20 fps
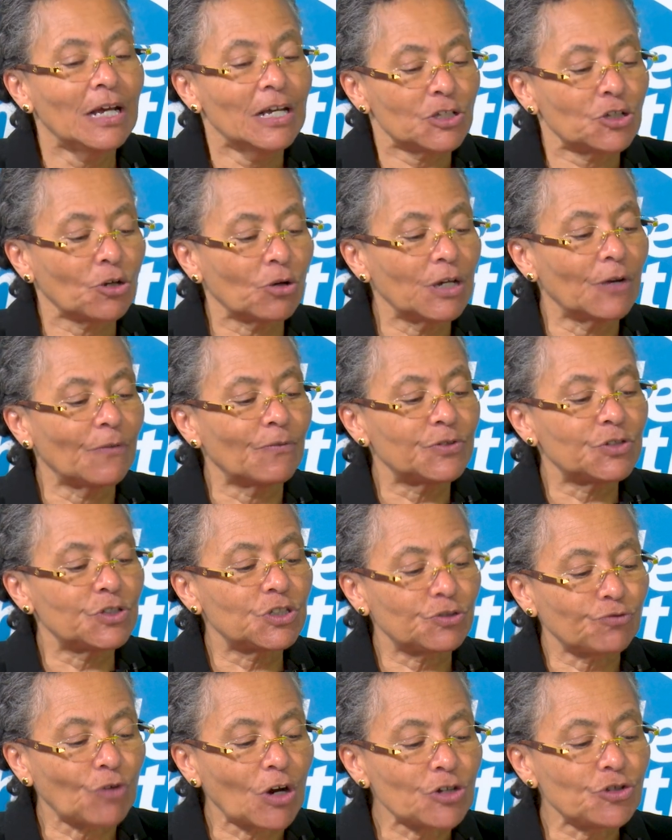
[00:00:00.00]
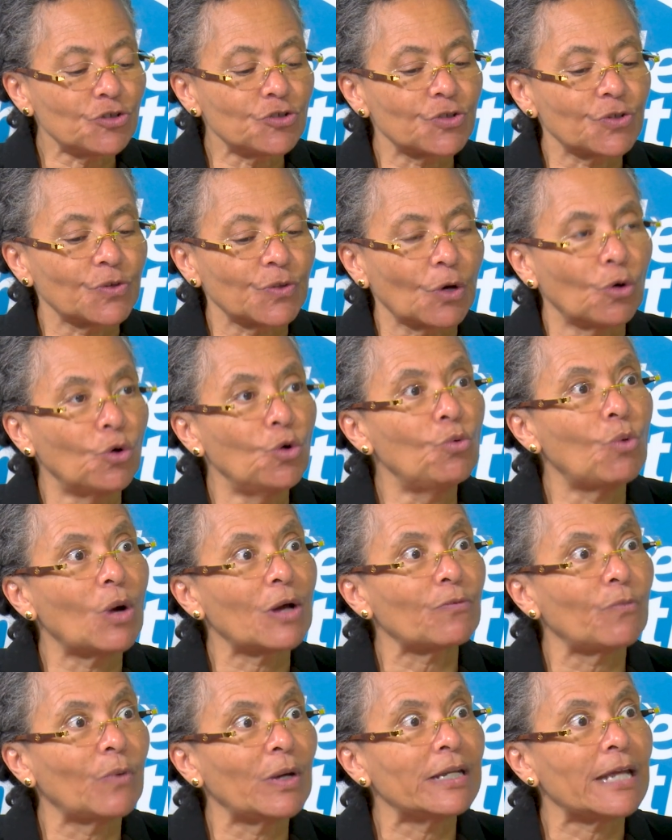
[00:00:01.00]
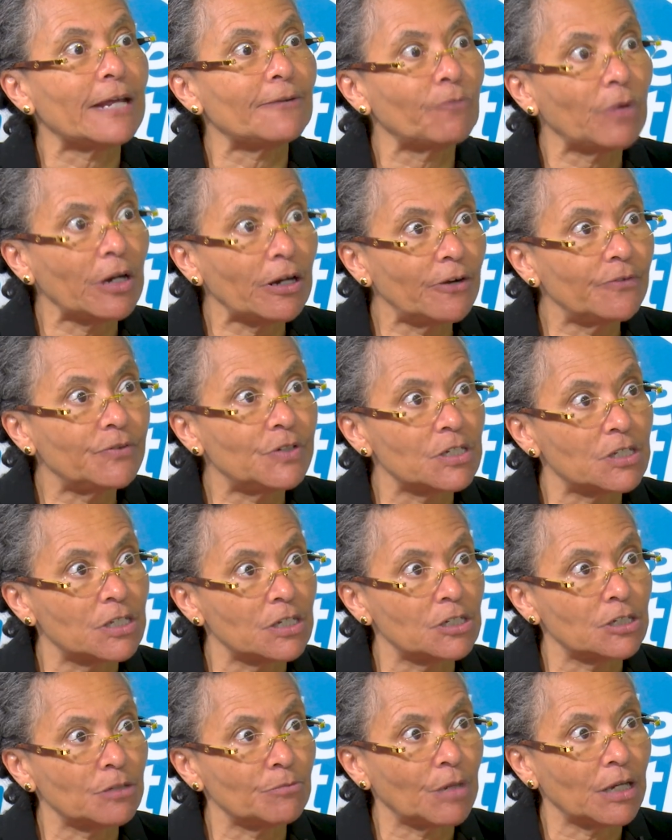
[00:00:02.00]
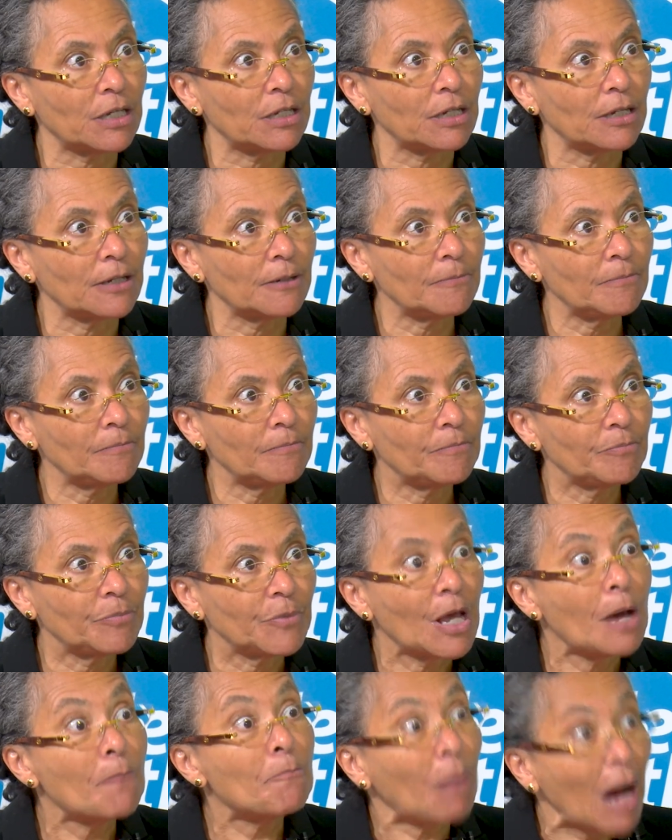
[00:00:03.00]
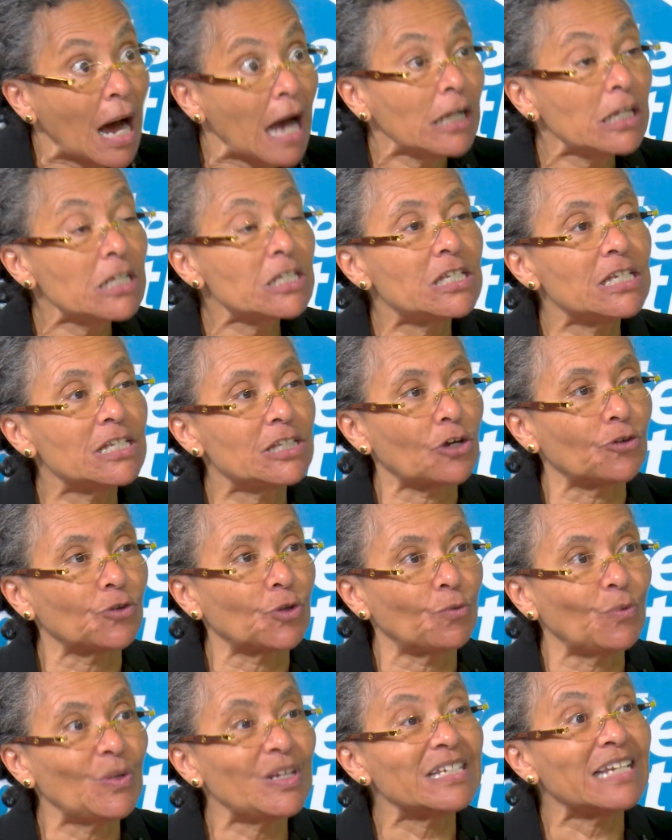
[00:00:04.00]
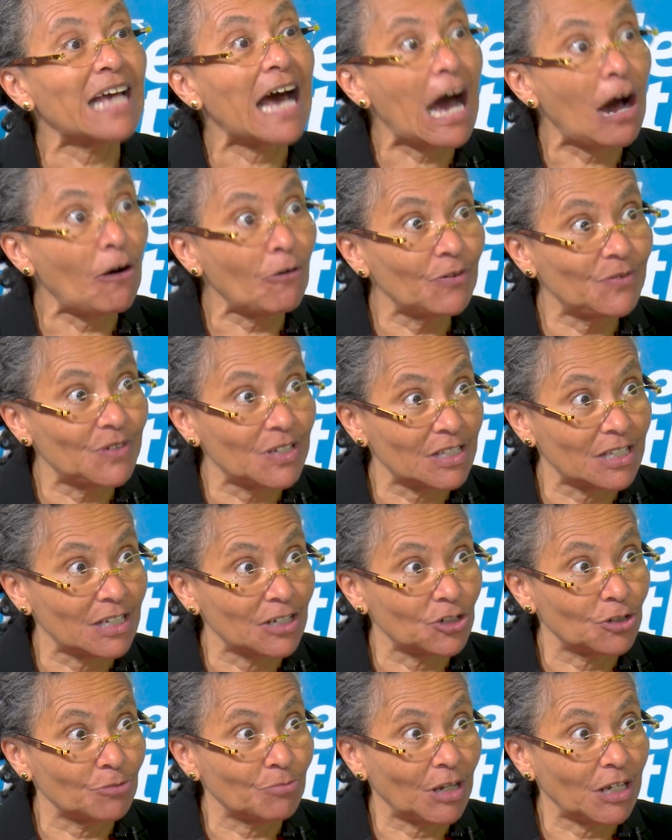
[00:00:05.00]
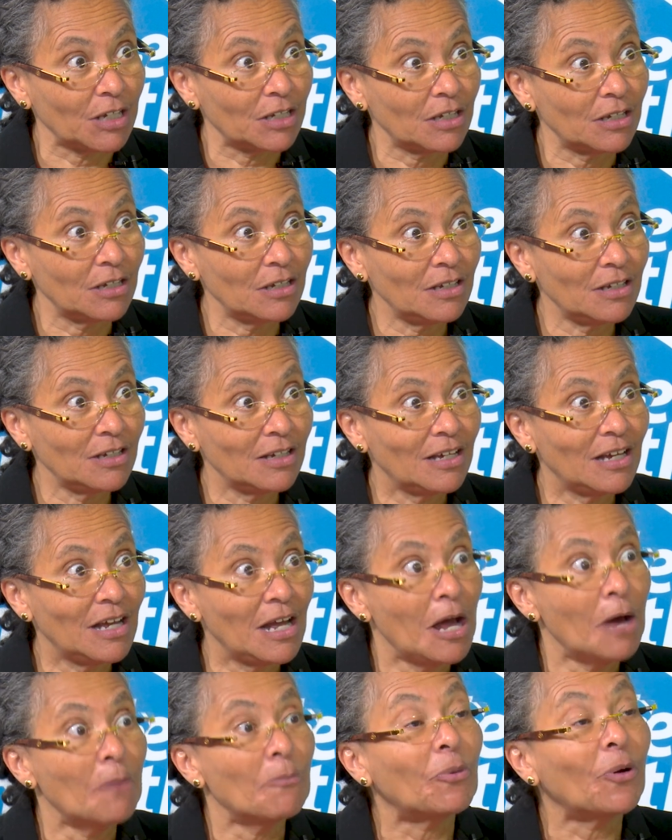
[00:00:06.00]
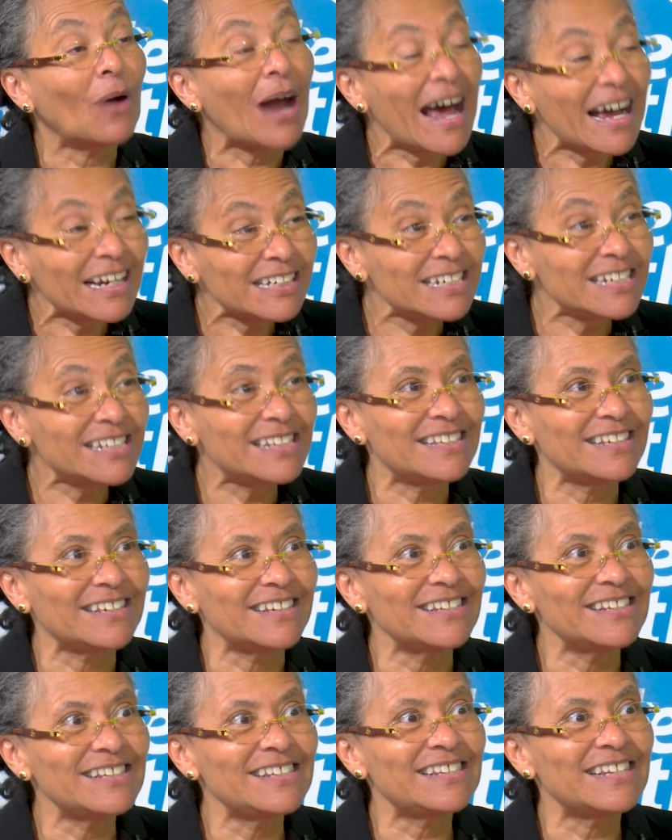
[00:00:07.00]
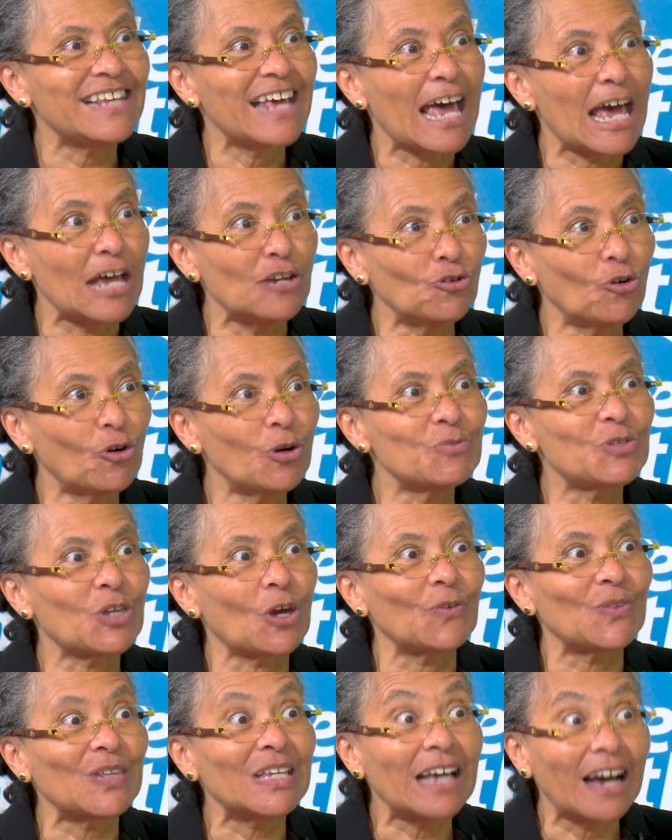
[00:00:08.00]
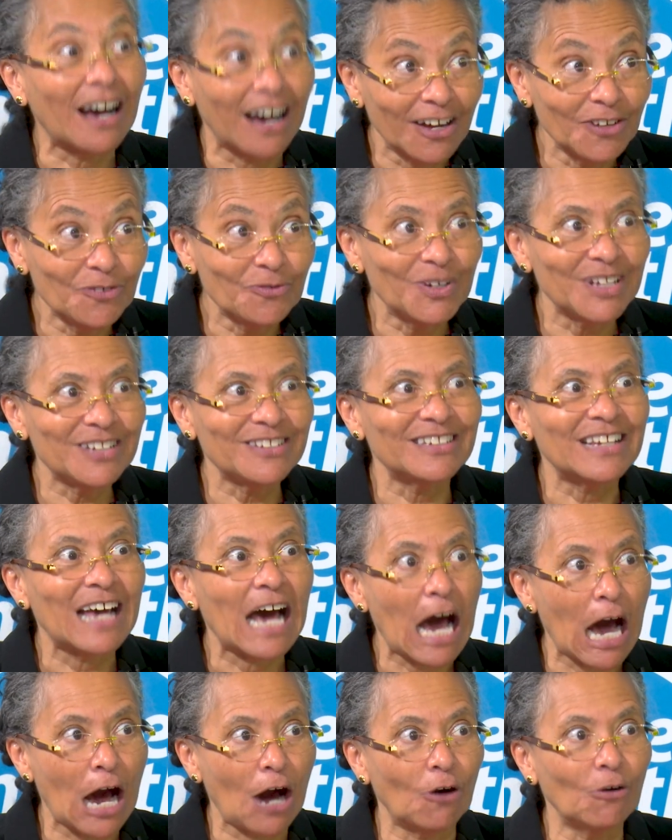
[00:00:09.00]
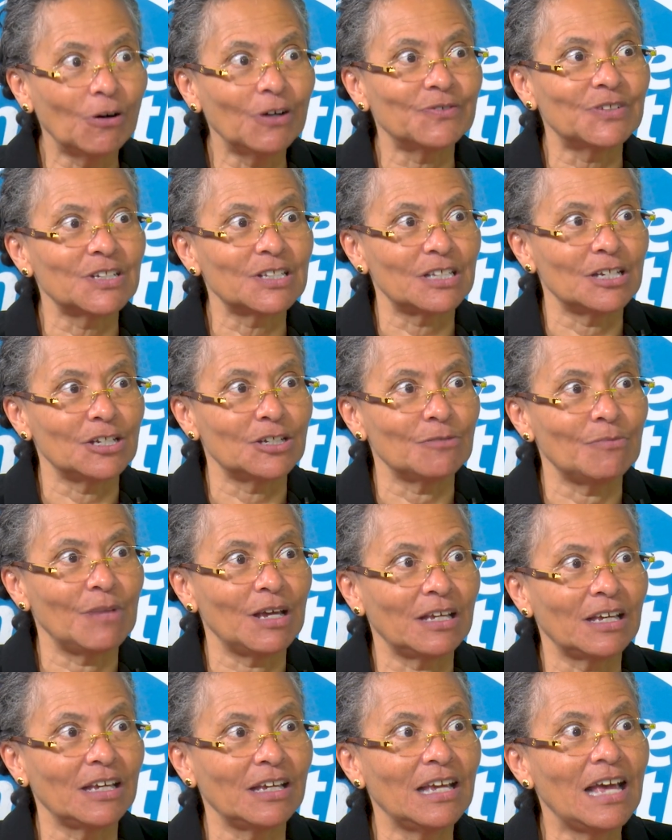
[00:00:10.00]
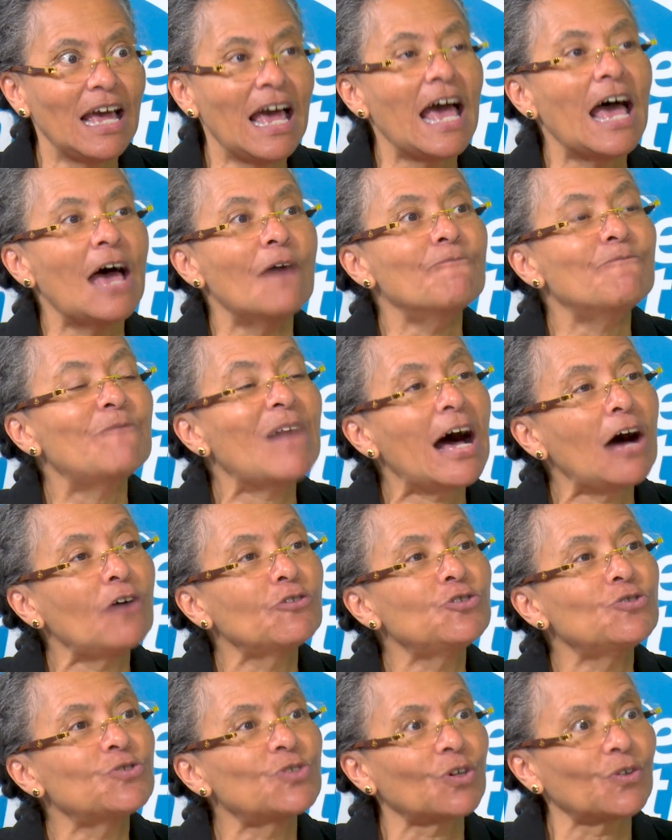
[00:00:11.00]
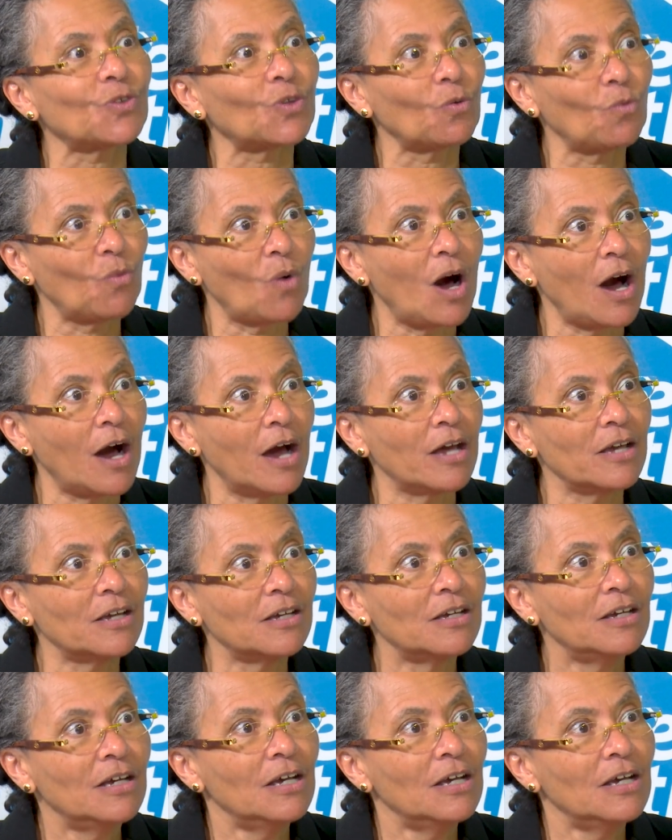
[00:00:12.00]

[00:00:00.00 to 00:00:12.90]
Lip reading: So if structures are the who, what, when, and where of decision-making, policies are the written how of decision-making, practices and norms are the unwritten how of decision-making, and values are the why.